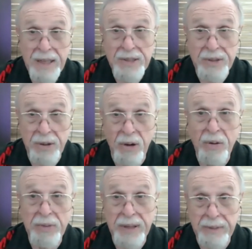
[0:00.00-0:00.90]

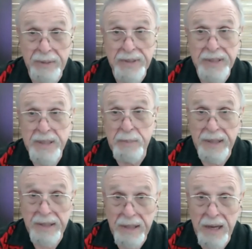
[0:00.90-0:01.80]
So they, there needs to
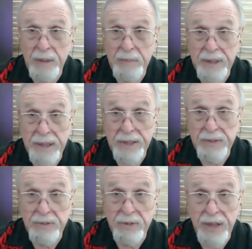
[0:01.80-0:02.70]
be an
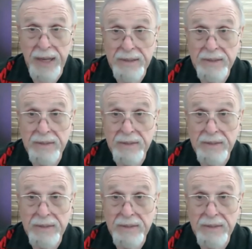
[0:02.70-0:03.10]
accommodation for that.